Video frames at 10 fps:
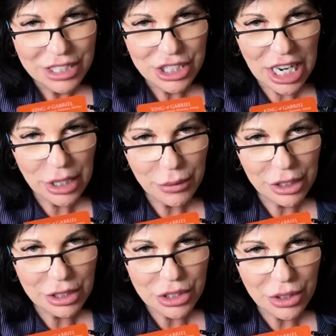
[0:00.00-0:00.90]
Genuine
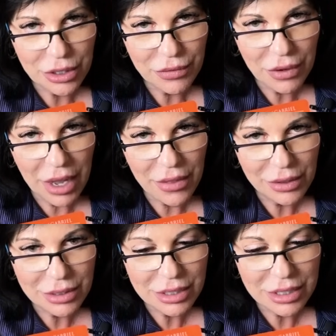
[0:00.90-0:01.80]
concern for
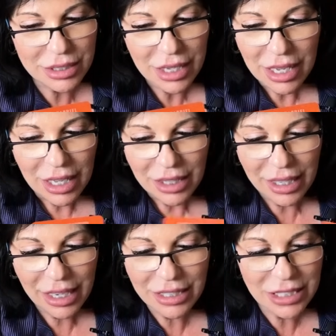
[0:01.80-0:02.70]
others.
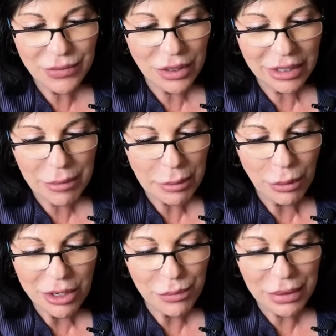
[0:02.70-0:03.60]
Like, I just feel like, remember
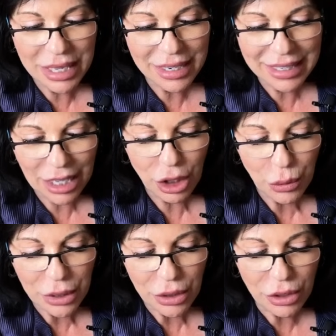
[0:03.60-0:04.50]
where you've been and now look
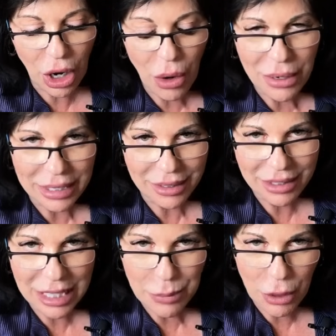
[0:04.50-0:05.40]
where you're going.
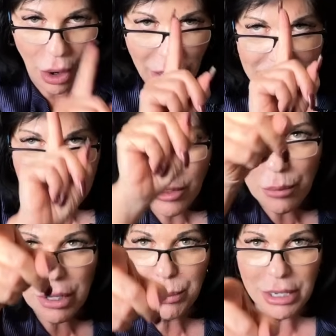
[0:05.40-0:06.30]
Keep your eyes on the
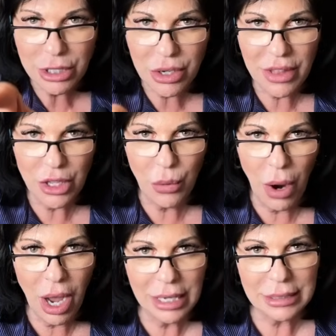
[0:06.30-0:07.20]
big picture that you
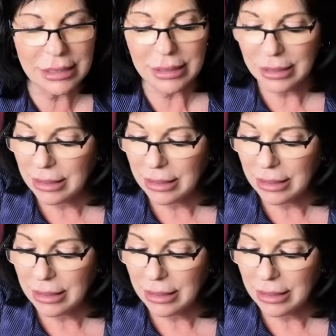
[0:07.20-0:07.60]
want.